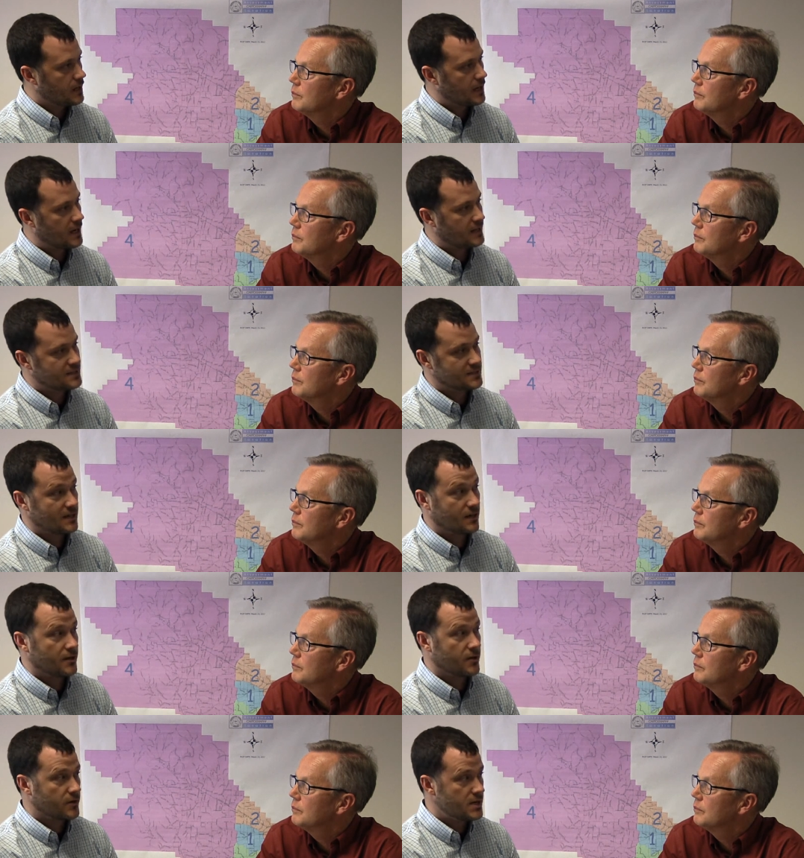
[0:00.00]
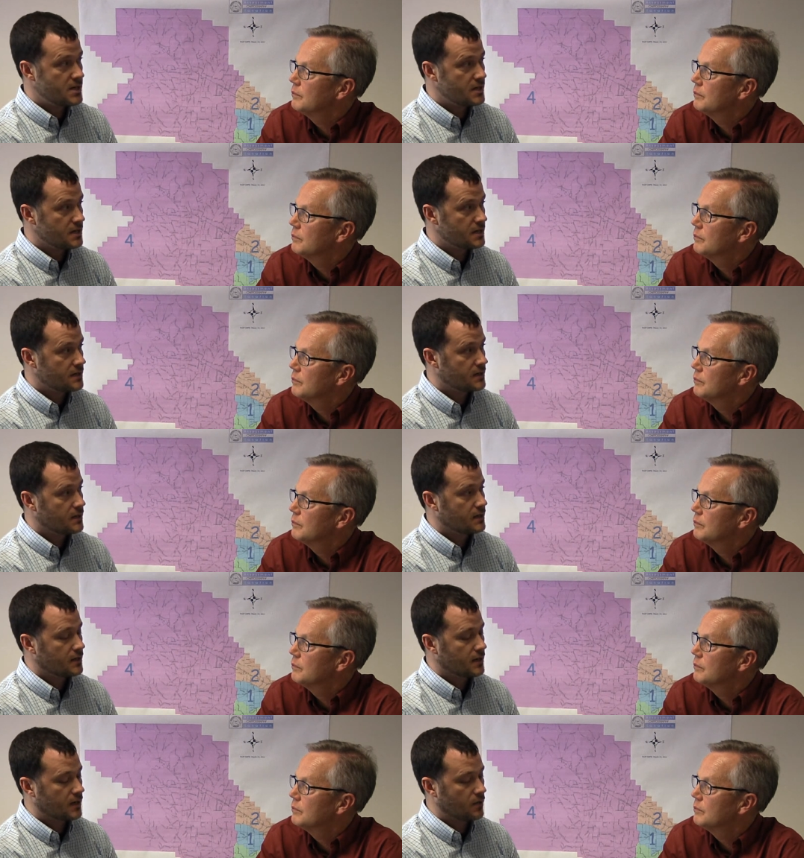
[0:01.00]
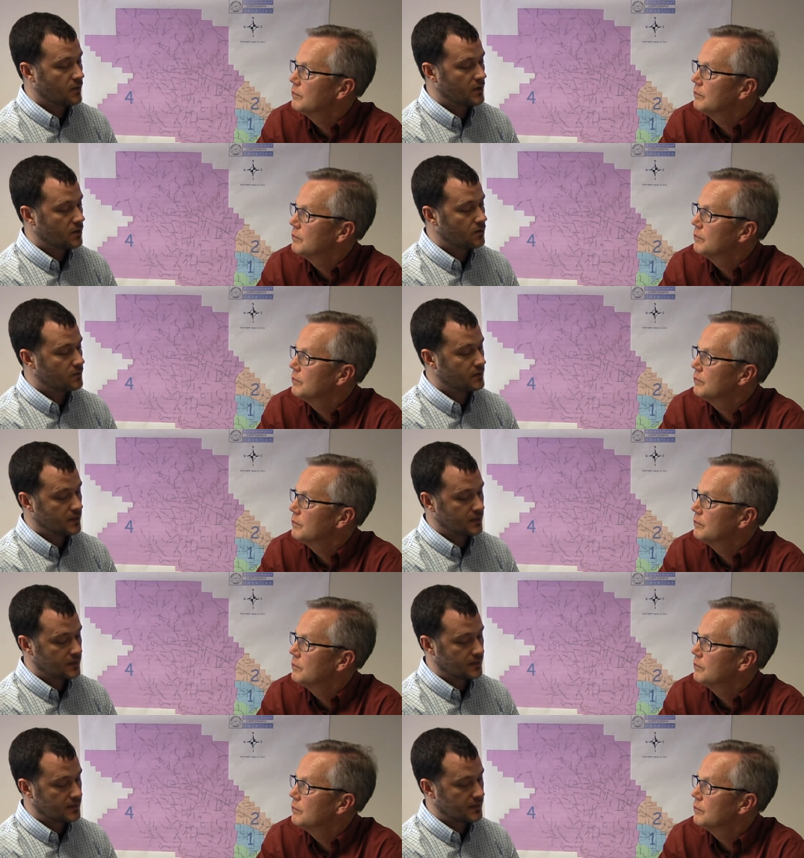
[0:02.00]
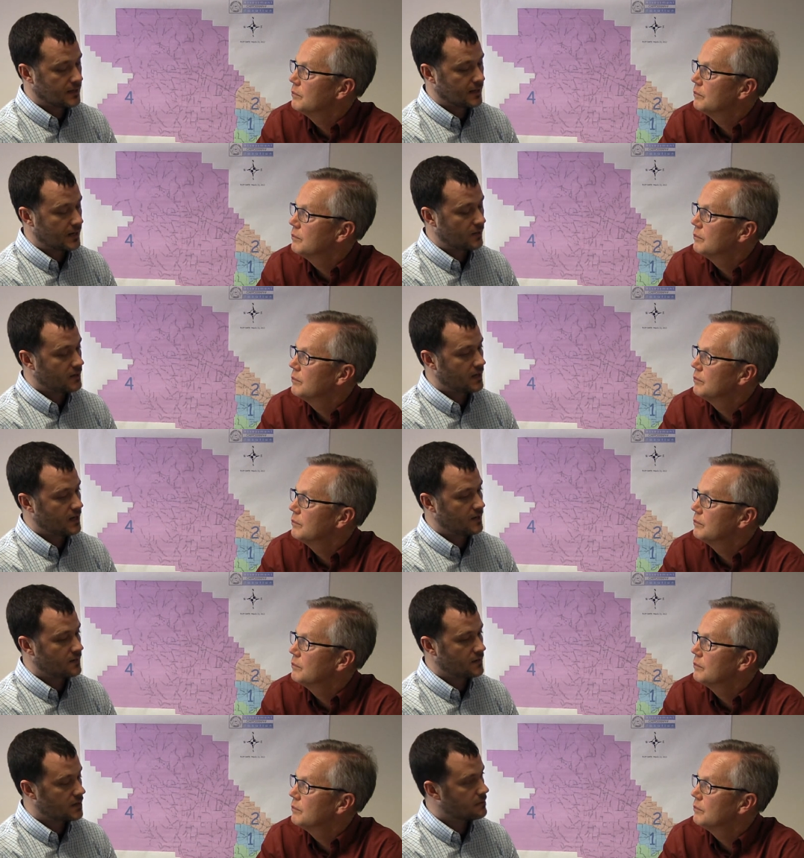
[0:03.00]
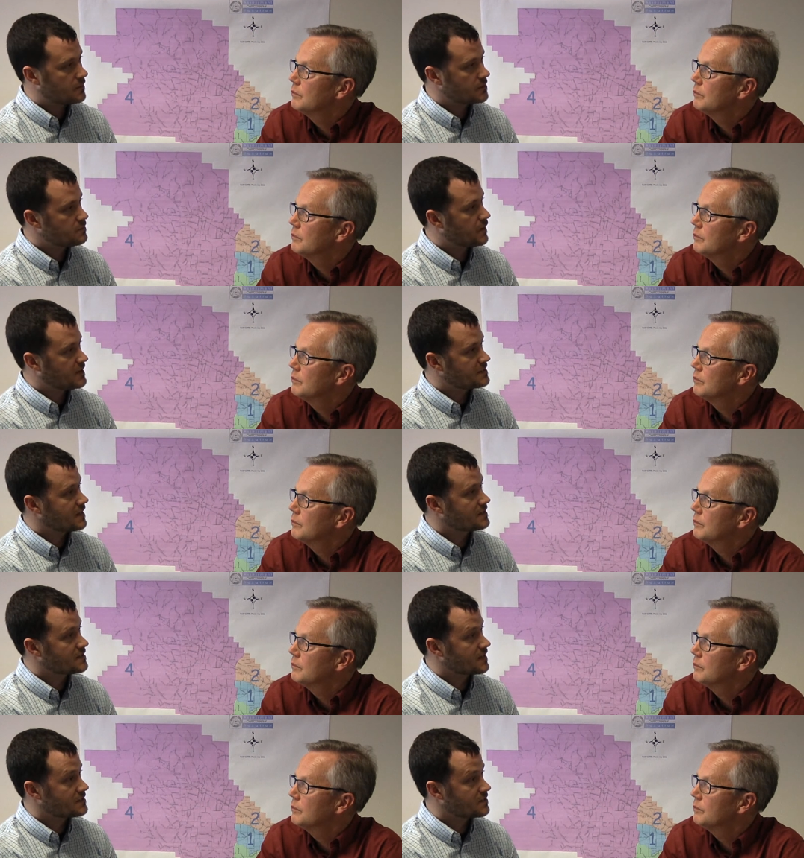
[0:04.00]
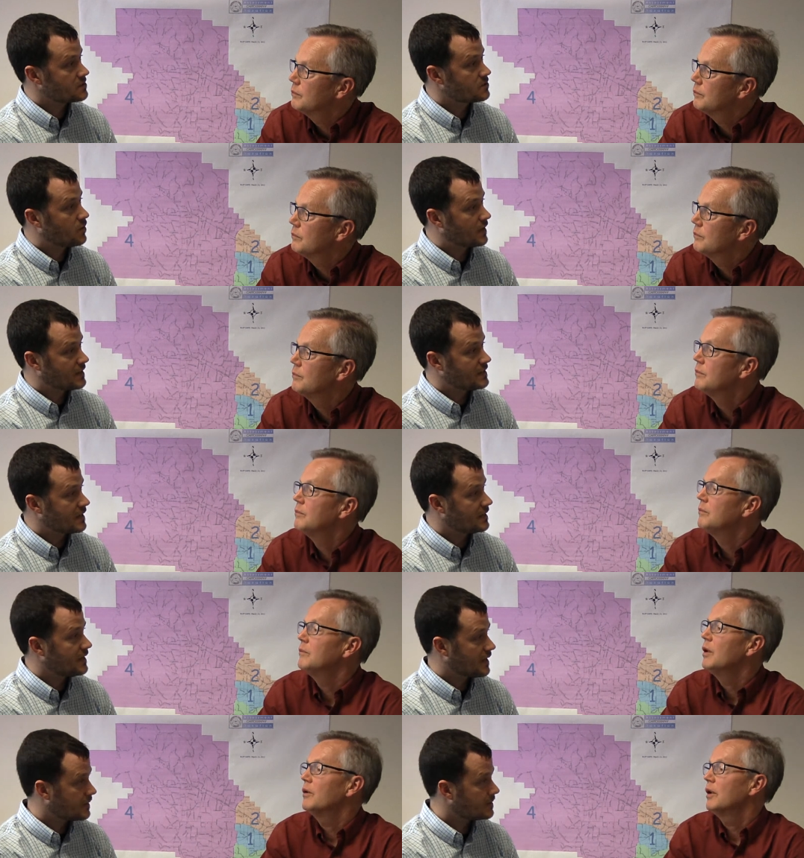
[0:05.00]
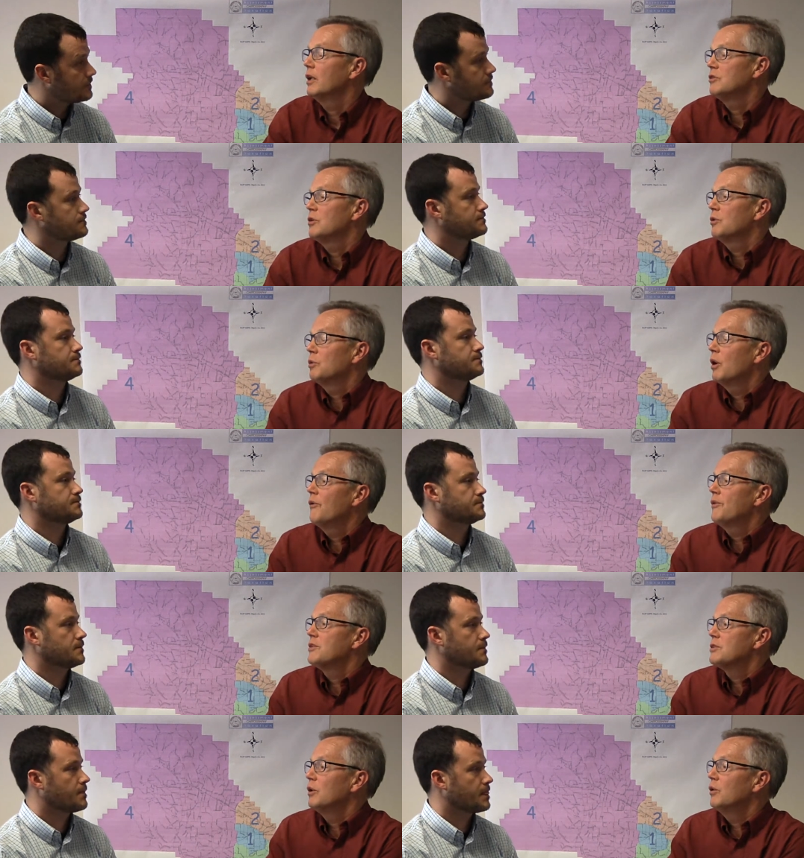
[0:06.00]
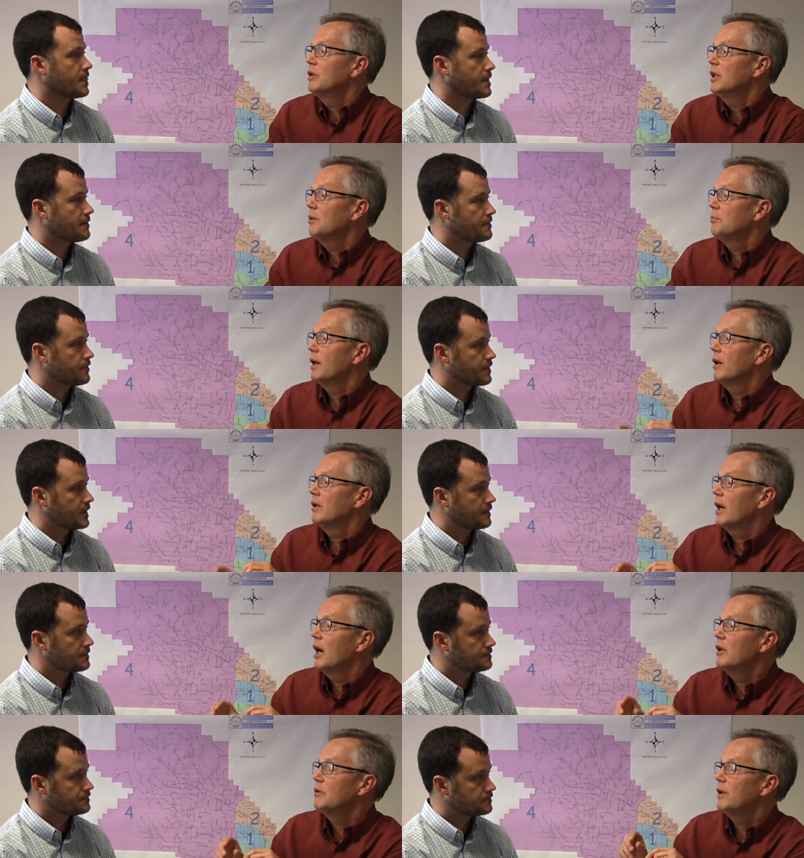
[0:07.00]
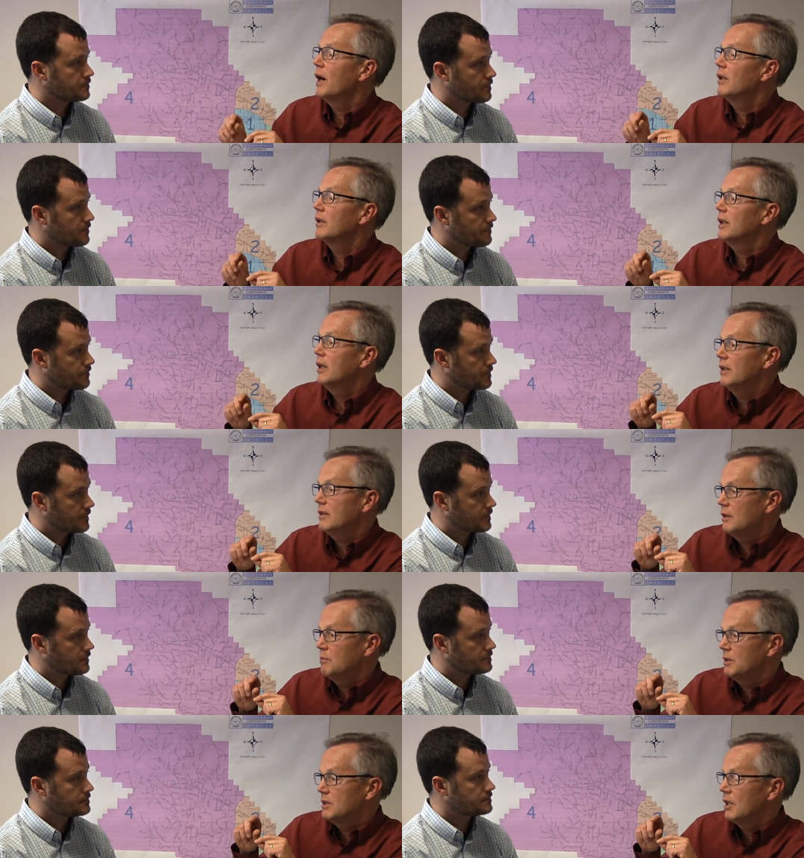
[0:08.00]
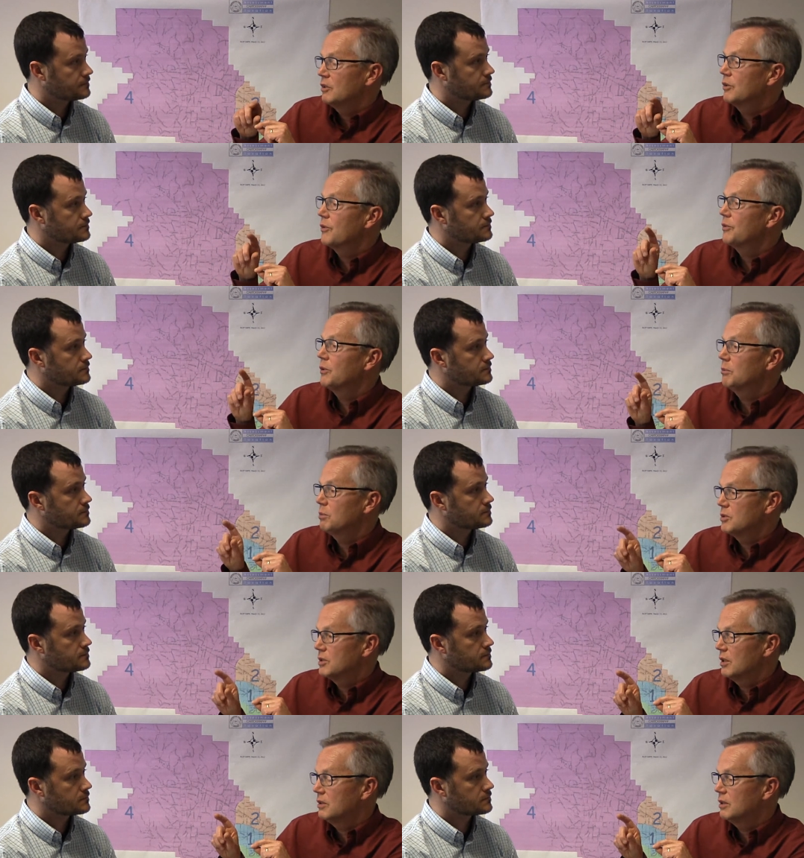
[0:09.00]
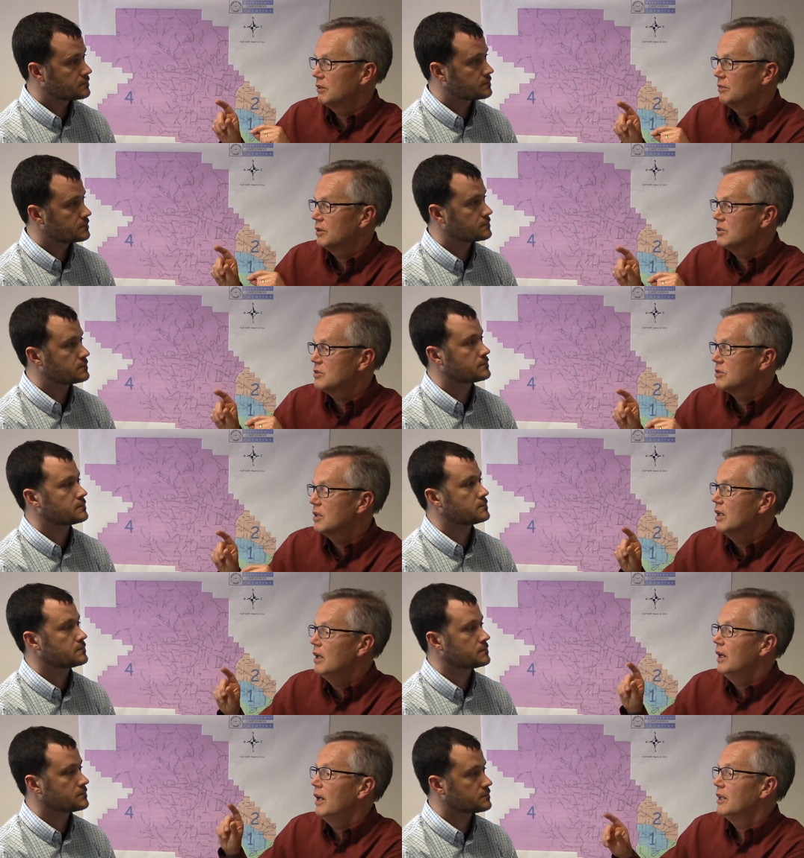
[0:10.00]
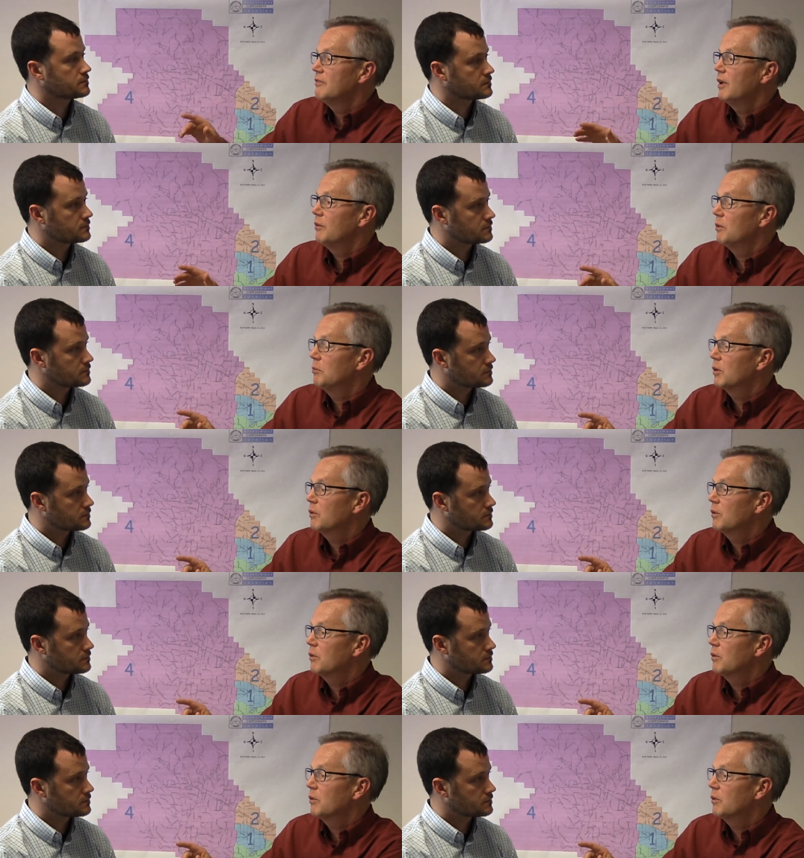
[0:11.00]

Speaker 1: And in scenario E, uh, we only uh, allocated the numbers based on census 2010 data.
Speaker 2: Okay, so growth is only about how you allocate the potential 3% difference. And if I remember